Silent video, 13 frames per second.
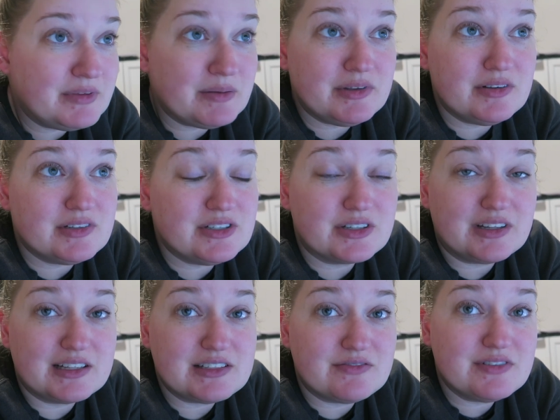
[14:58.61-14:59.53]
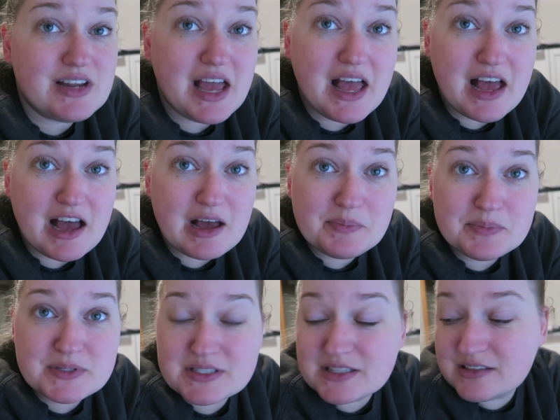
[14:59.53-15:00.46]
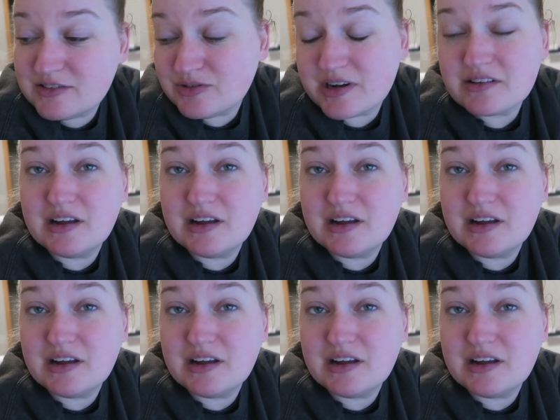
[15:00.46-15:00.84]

maybe you took lots of naps and drank